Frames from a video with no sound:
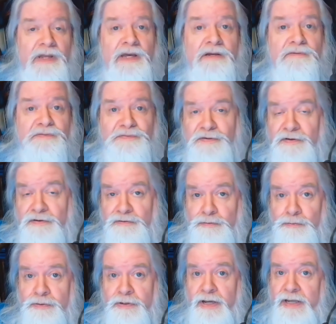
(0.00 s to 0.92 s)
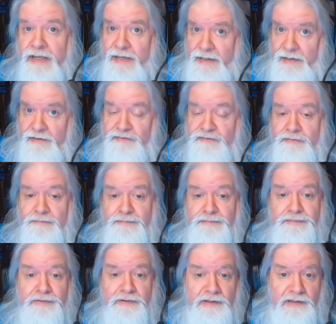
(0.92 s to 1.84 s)
and featured a cast of
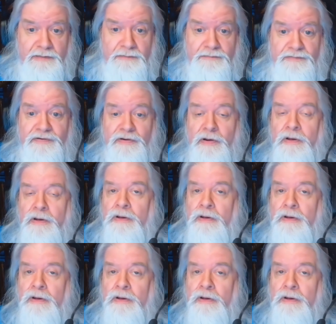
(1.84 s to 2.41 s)
thieves,